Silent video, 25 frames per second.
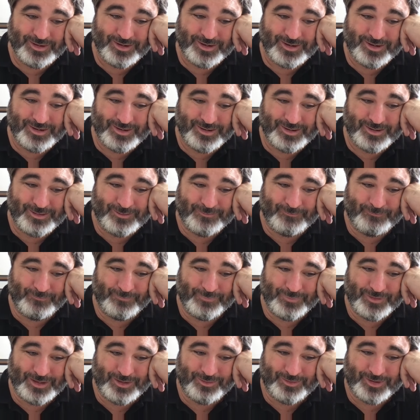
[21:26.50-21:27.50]

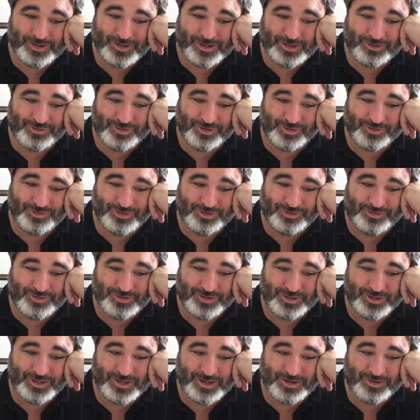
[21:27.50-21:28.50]
Anyway, as you can see, it's
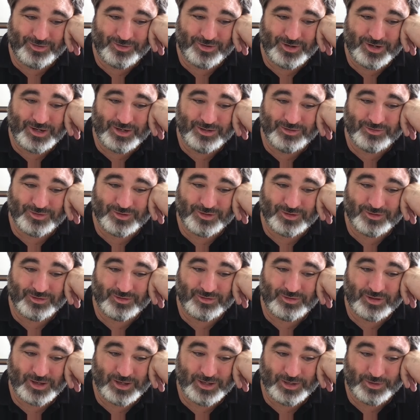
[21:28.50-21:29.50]
creating the
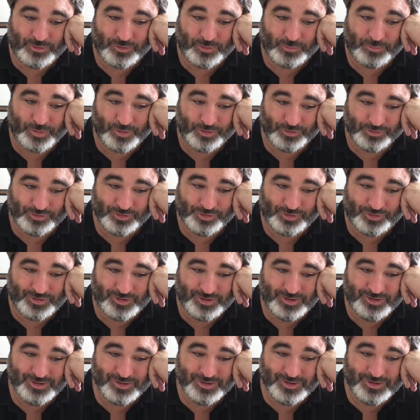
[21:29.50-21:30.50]
container
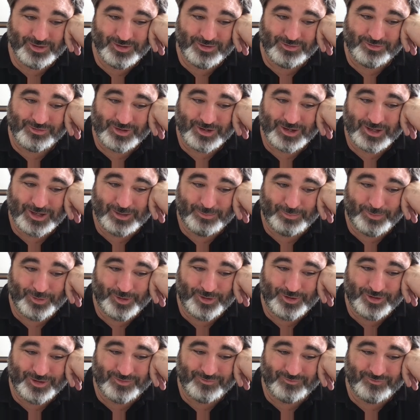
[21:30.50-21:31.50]
repository. It's going to
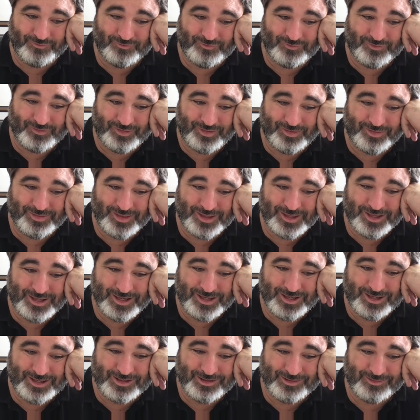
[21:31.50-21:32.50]
upload it,
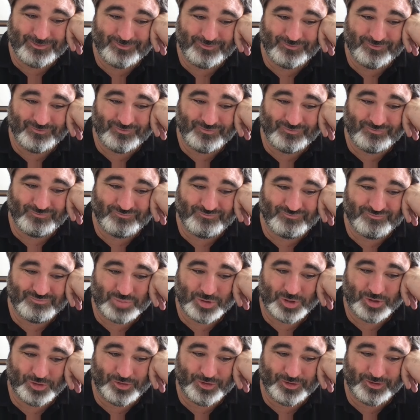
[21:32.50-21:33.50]
then
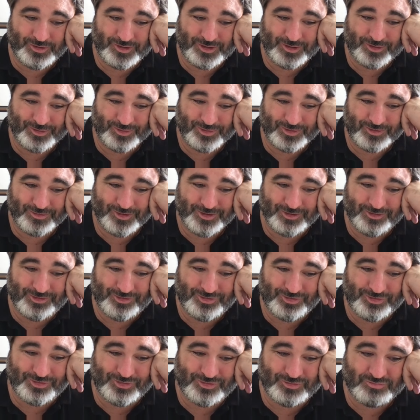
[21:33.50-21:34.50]
build it, and all of
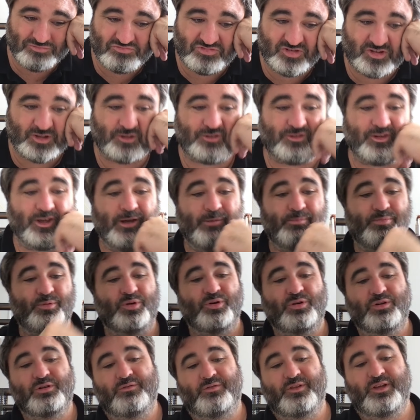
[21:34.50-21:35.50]
this sets up
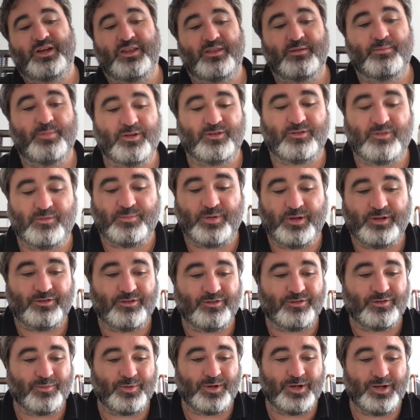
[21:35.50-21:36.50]
all of the other bits and
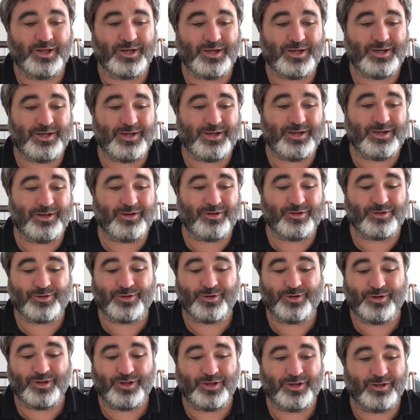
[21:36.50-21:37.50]
pieces that we need,
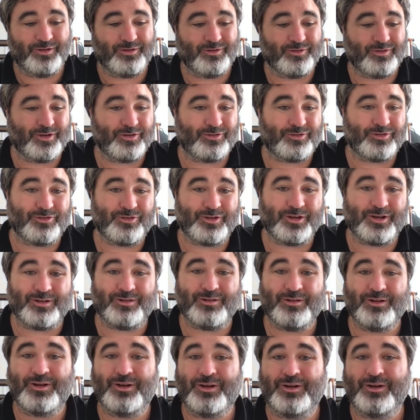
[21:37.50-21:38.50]
including
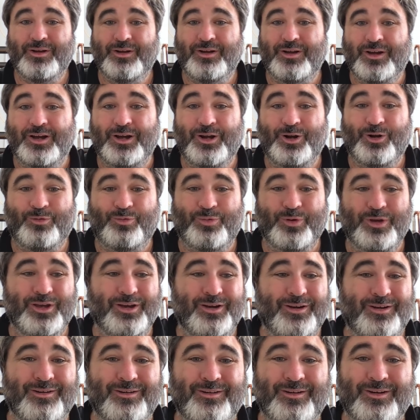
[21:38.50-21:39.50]
SSL, and off we
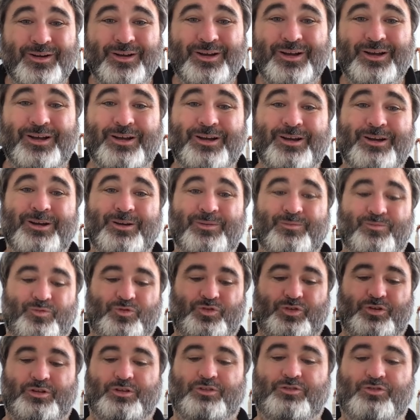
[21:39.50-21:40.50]
go.
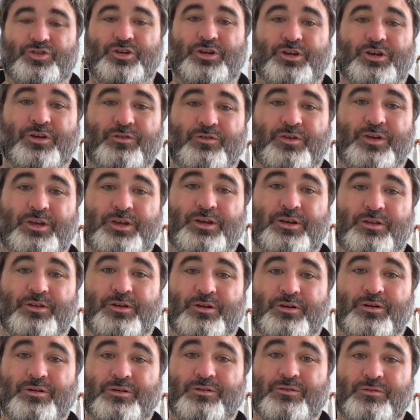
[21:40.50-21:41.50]
So let's check over here
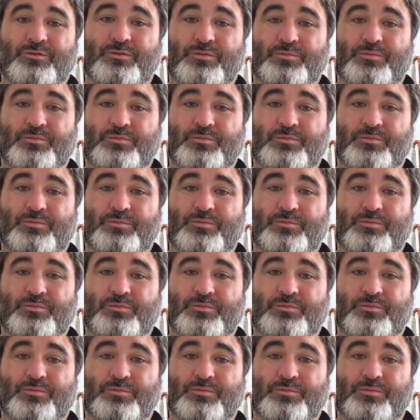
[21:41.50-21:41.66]
though.